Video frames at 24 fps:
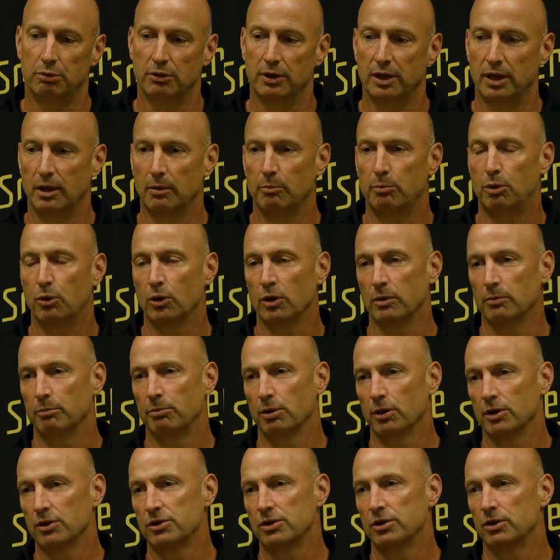pretty
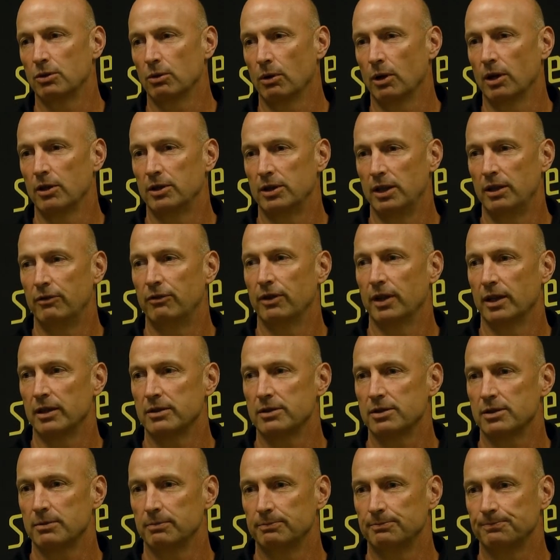important person to our
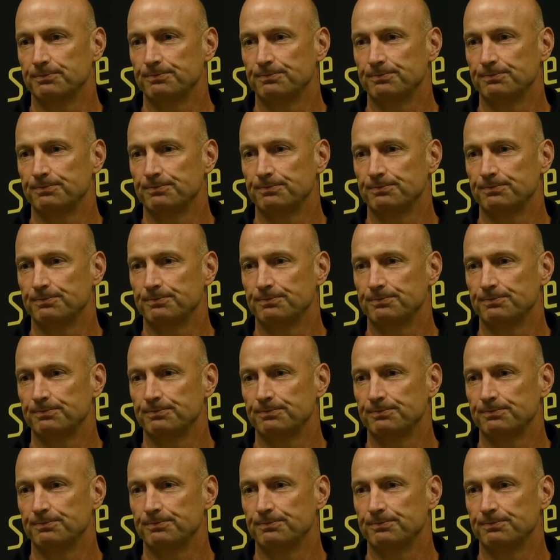defense.